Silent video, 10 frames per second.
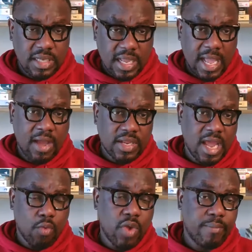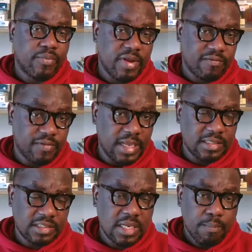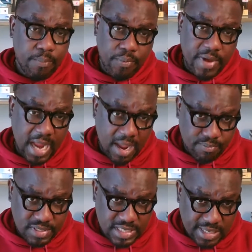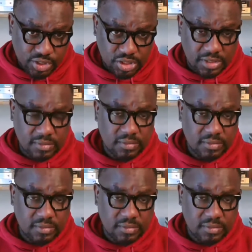How can we prevent prehypertension?